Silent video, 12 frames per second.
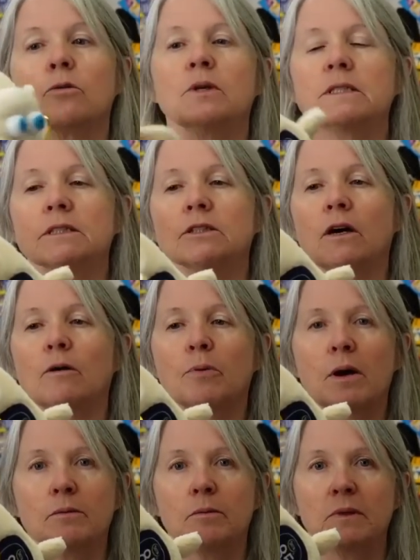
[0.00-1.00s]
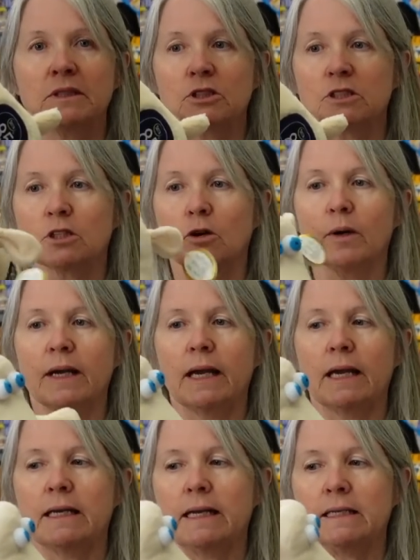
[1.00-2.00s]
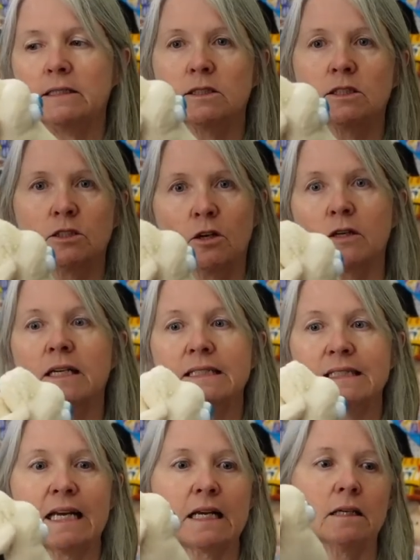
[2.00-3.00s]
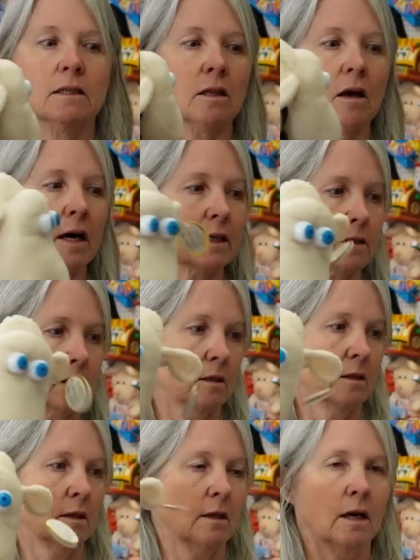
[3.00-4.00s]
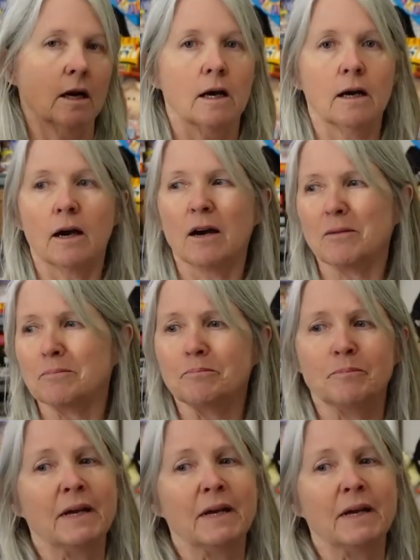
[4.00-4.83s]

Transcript: ones, so I'll probably just go ahead and start a second lot um,